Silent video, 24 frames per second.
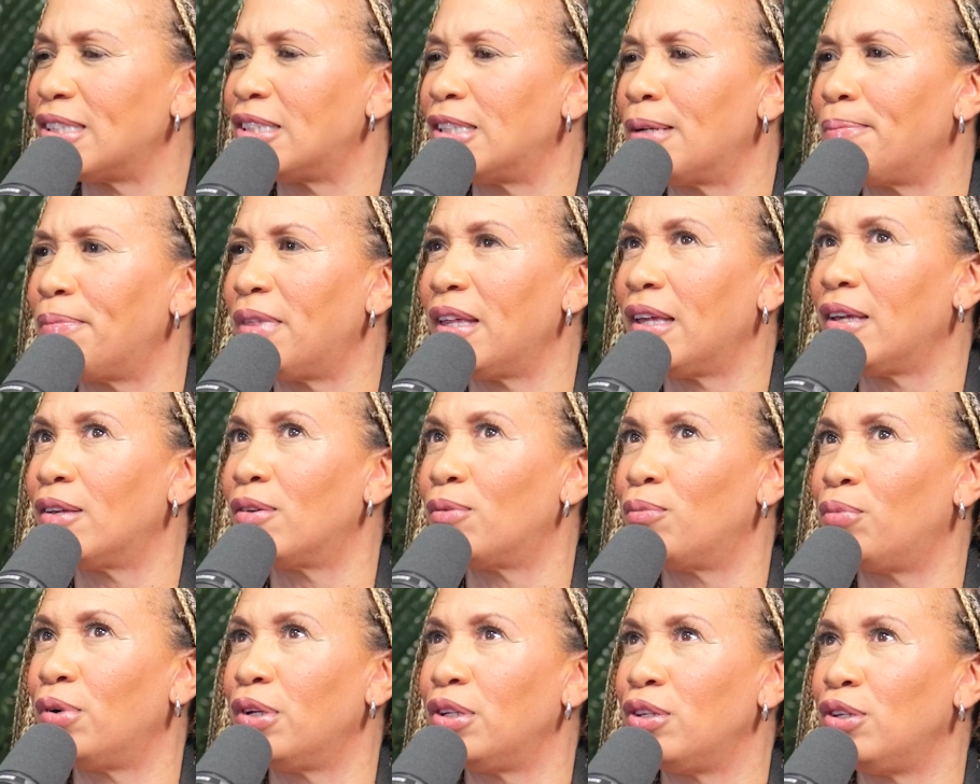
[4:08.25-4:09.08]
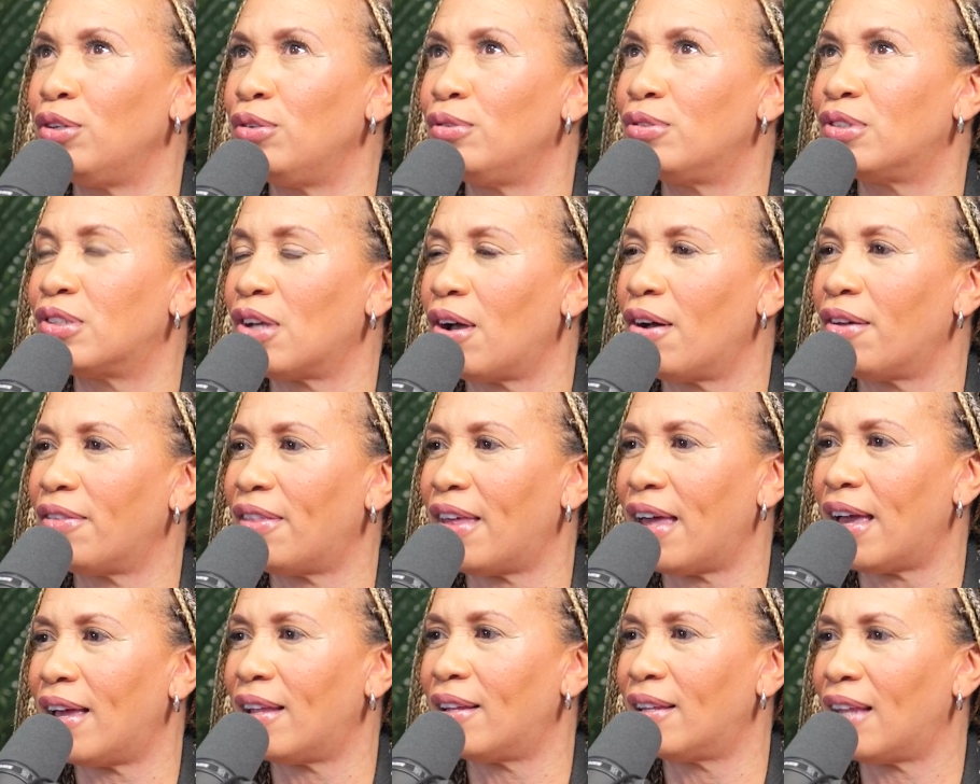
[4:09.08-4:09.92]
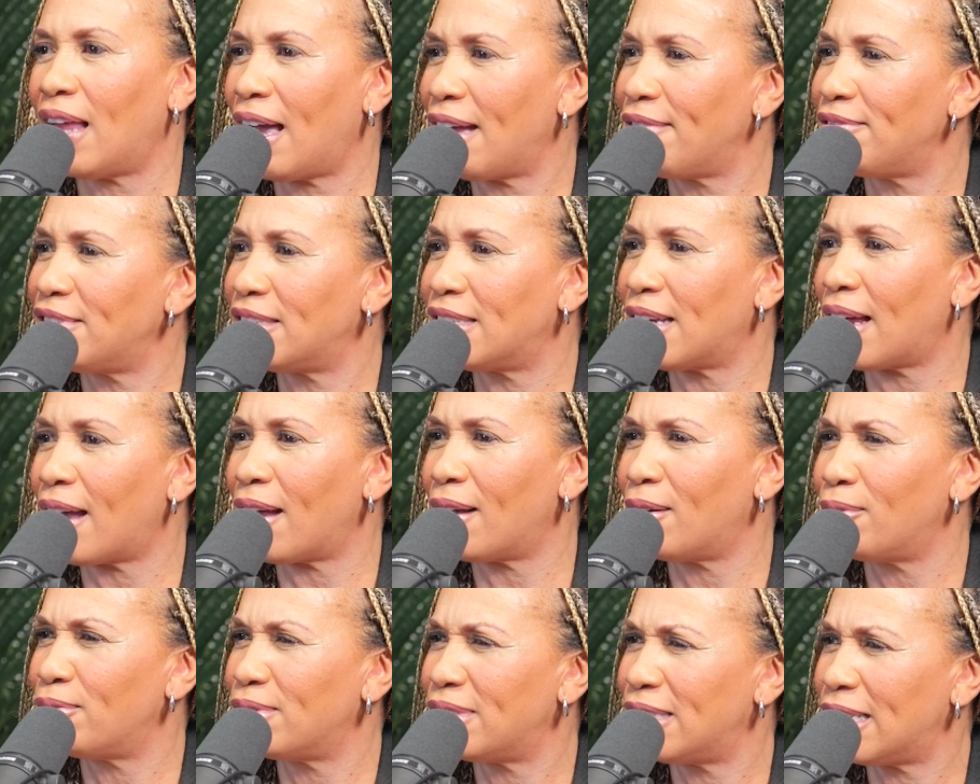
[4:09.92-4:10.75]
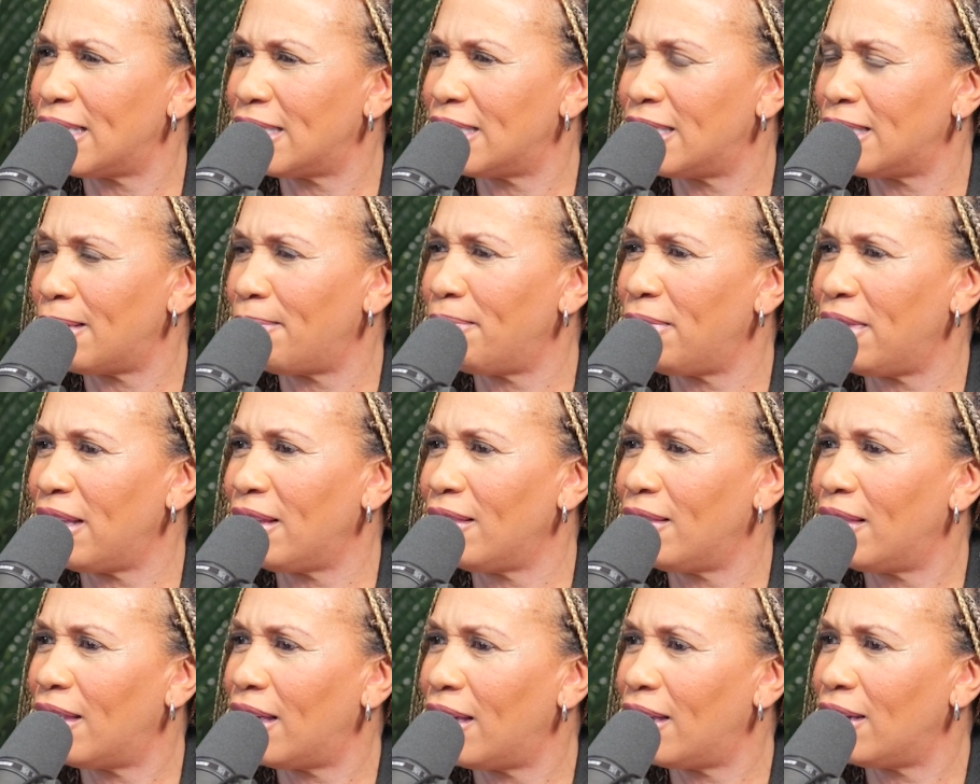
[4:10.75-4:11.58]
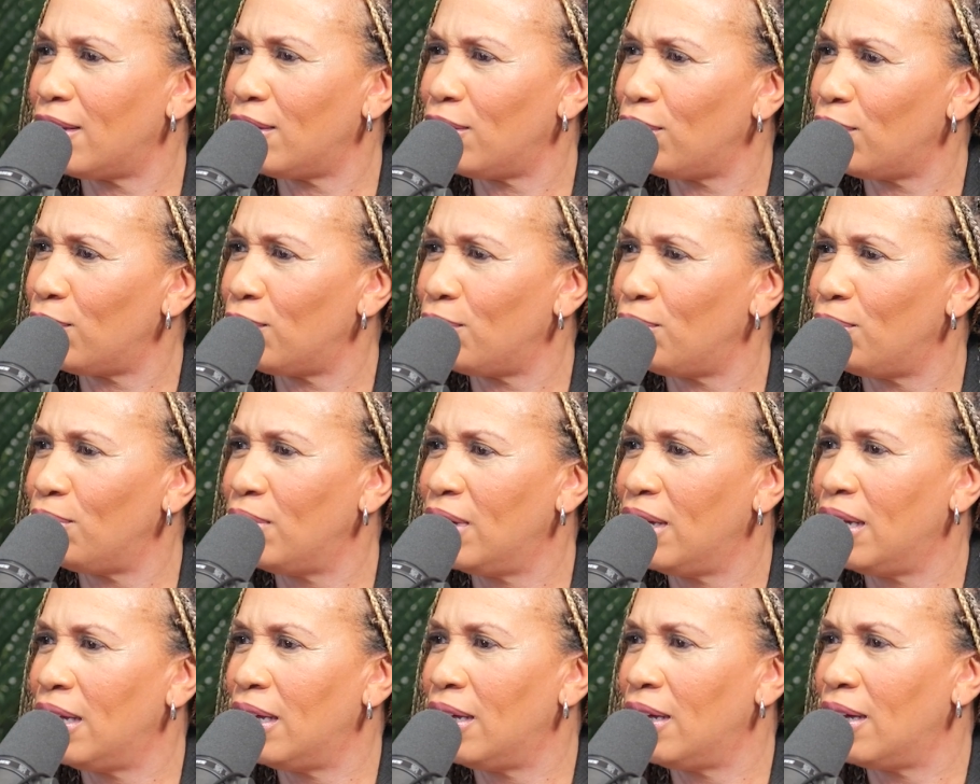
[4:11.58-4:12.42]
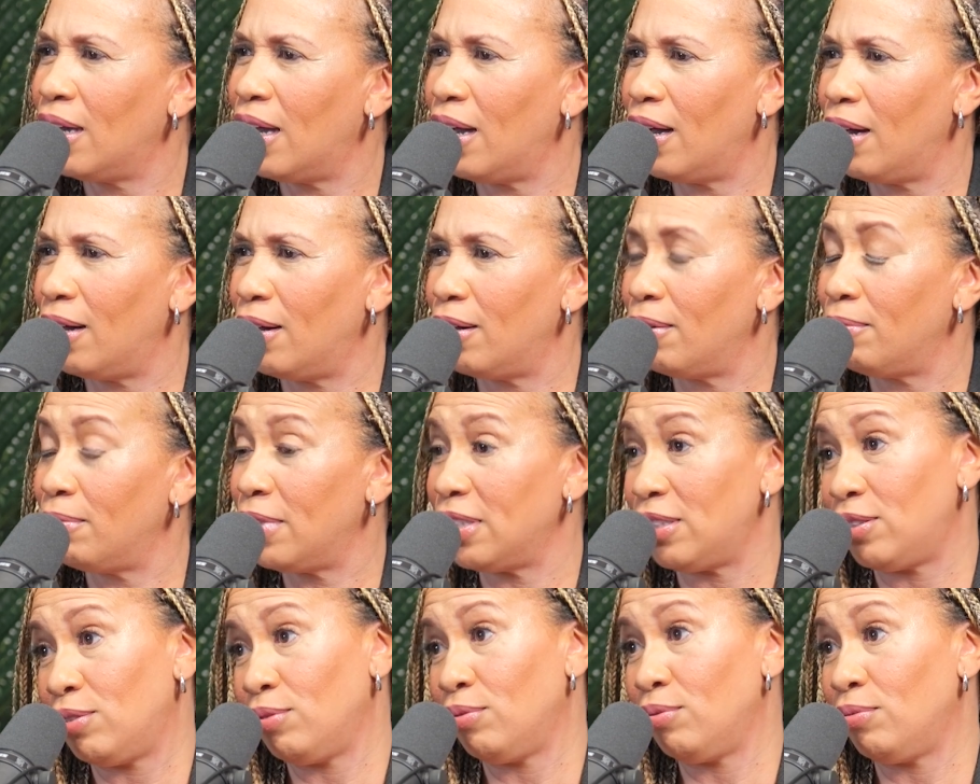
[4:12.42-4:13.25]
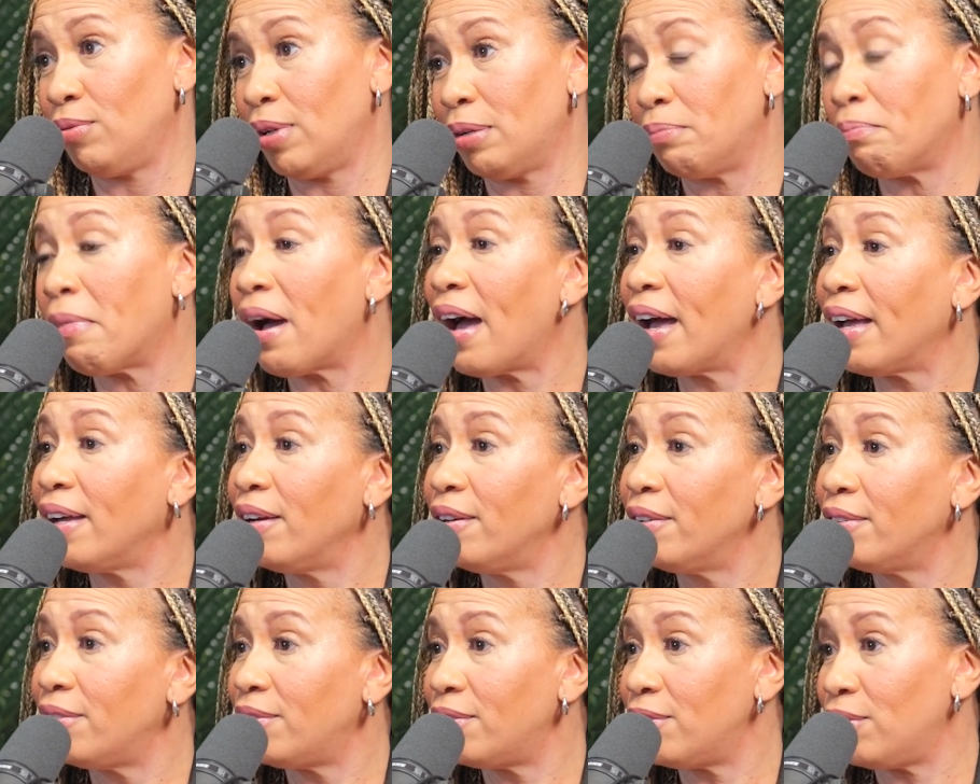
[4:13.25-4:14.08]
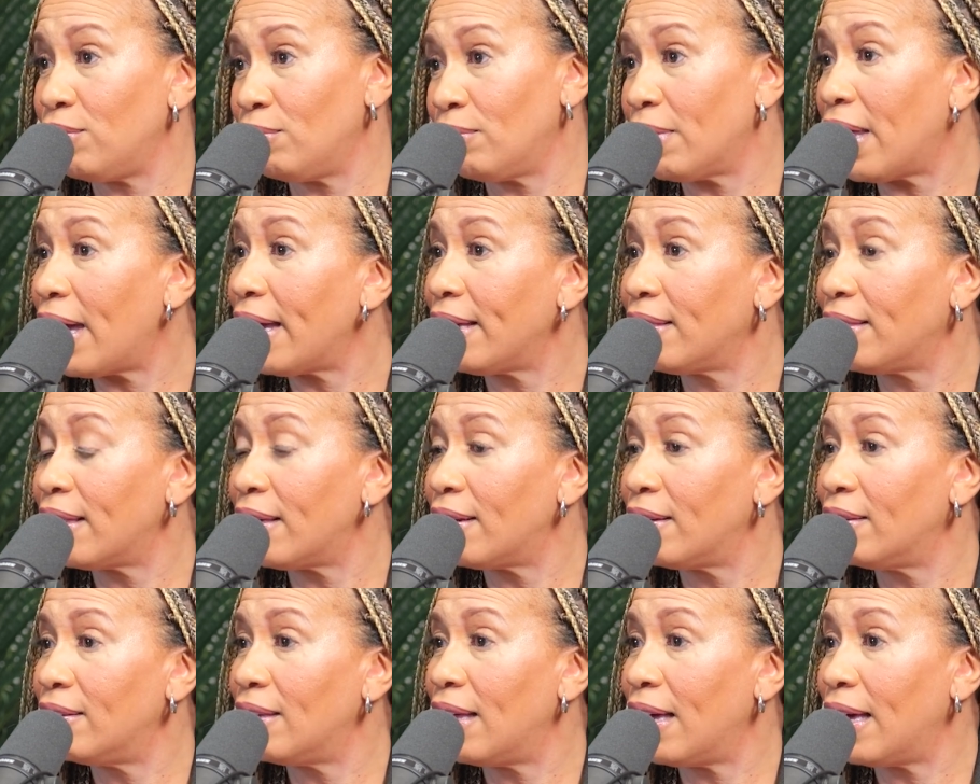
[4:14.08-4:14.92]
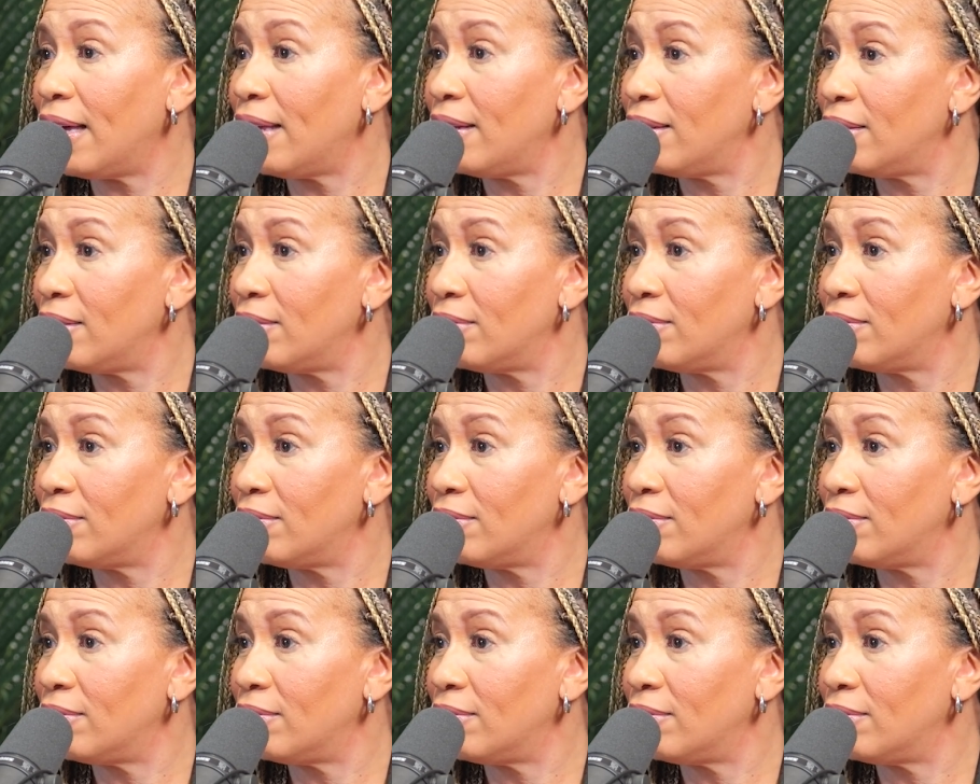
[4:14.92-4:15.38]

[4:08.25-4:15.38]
that something when you saw that lifestyle? Was that something that you admired? You liked that a lot?